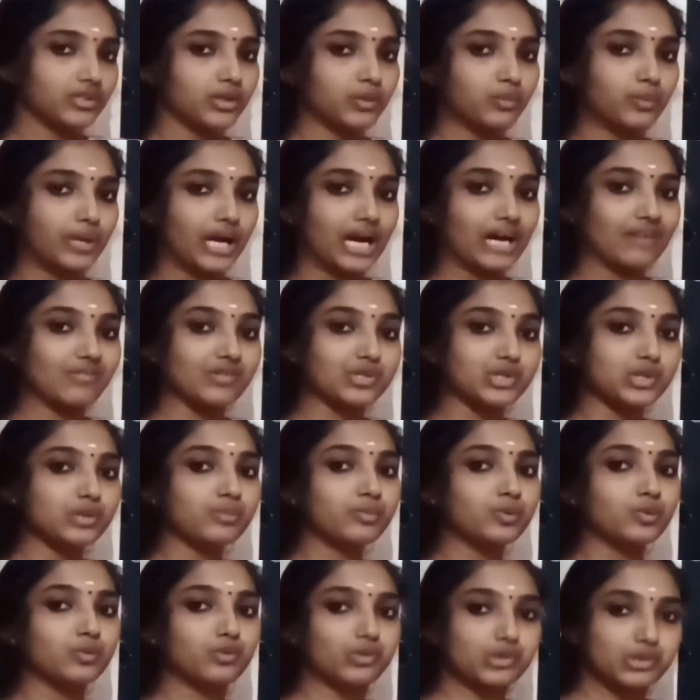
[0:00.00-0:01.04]
we have
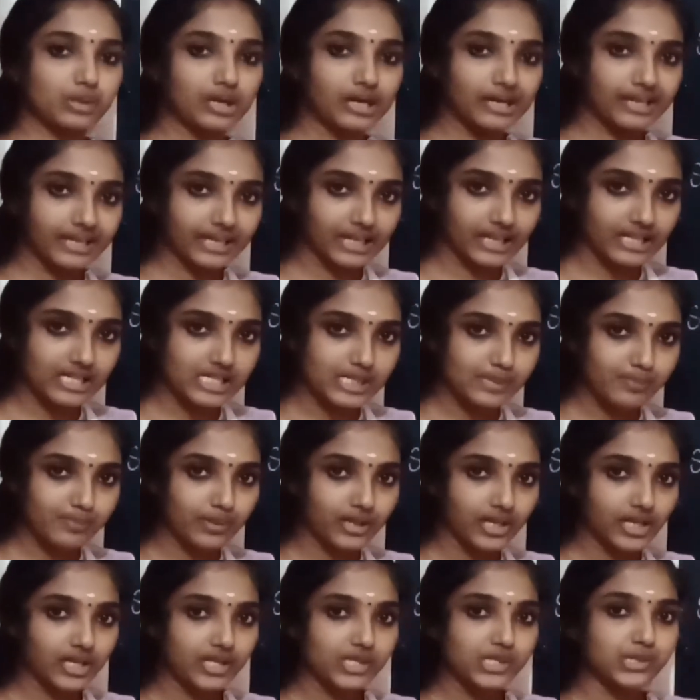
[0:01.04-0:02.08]
to move to our next
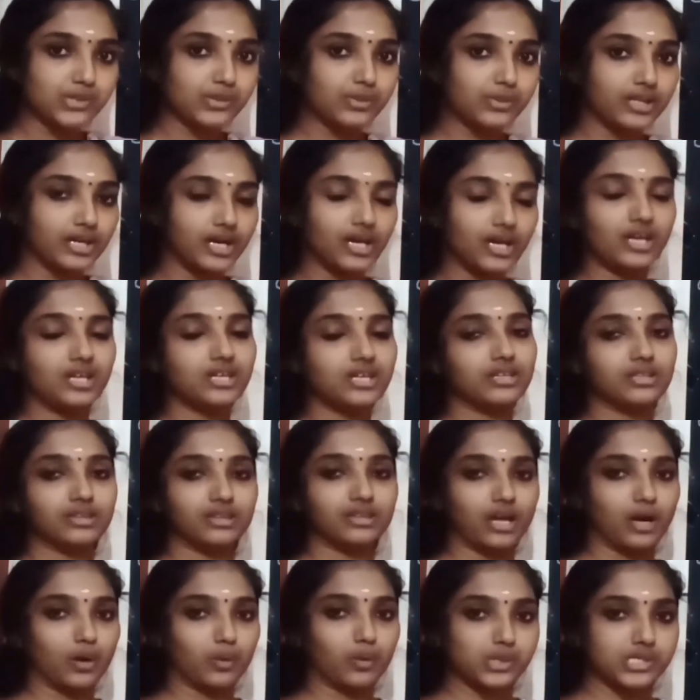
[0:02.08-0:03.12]
place, to the
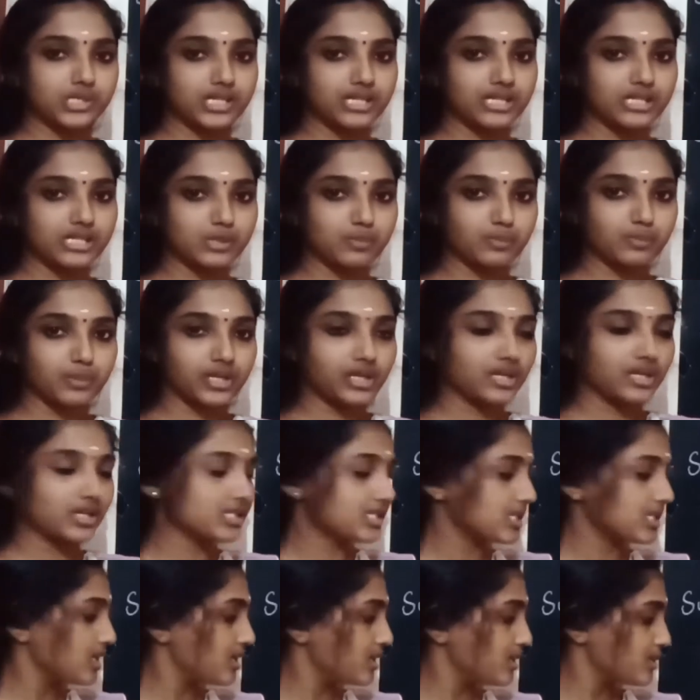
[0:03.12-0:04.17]
thousands
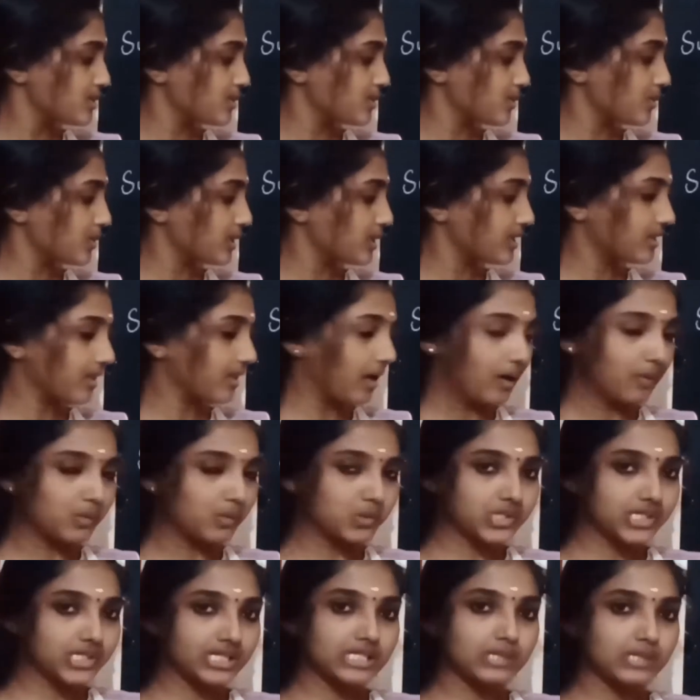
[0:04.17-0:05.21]
place. So in
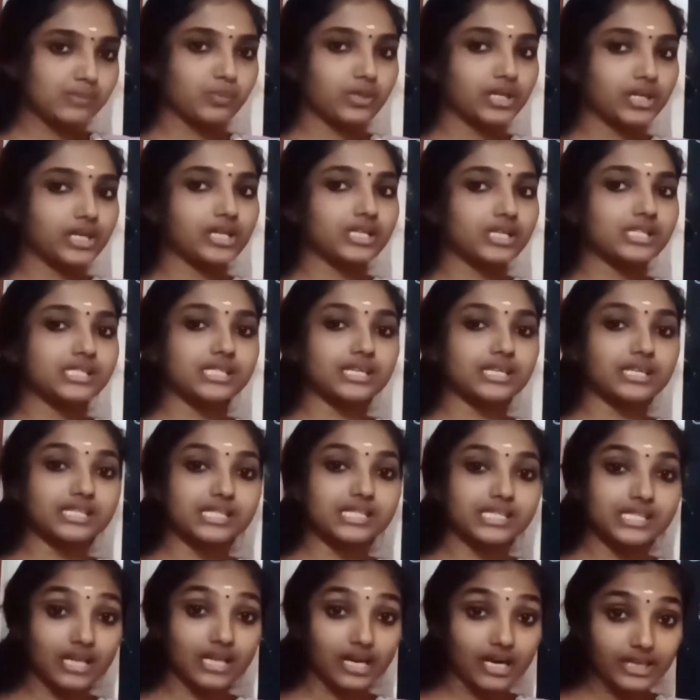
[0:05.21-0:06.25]
thousands place,
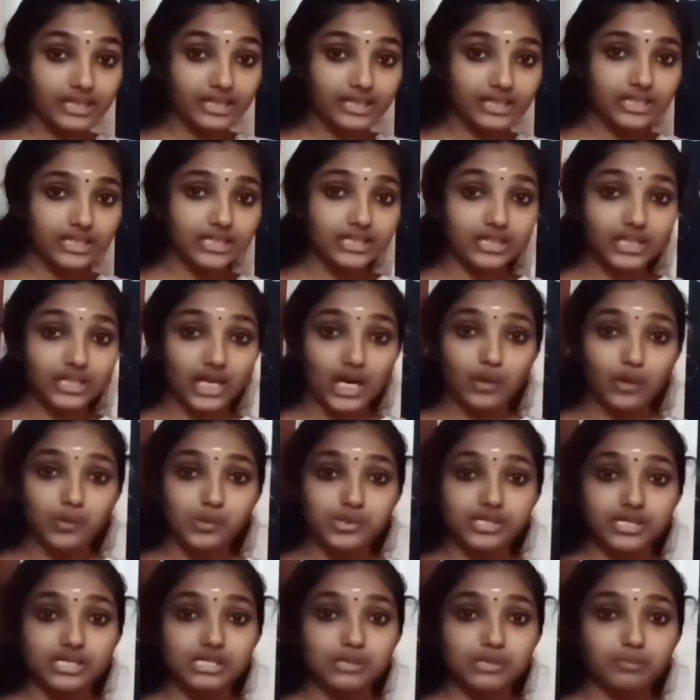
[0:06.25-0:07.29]
it's 9 in
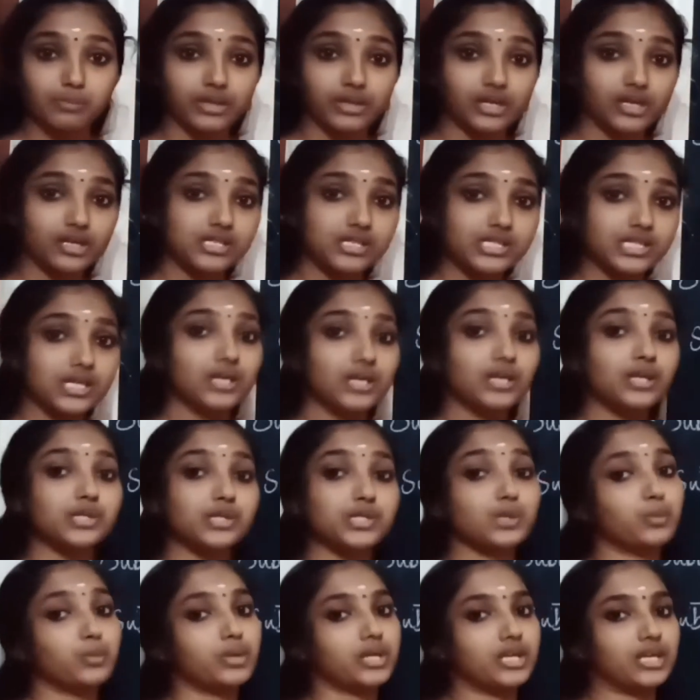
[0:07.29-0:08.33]
thousands place.
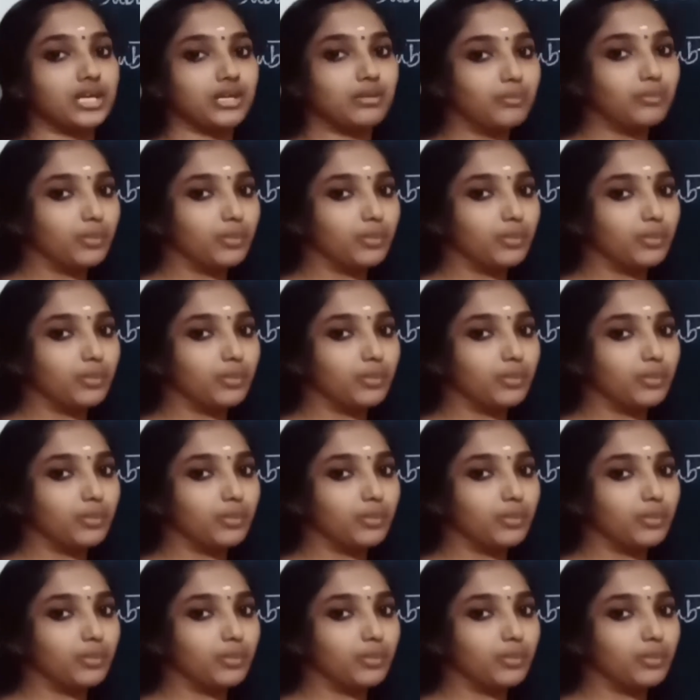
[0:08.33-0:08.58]
So we can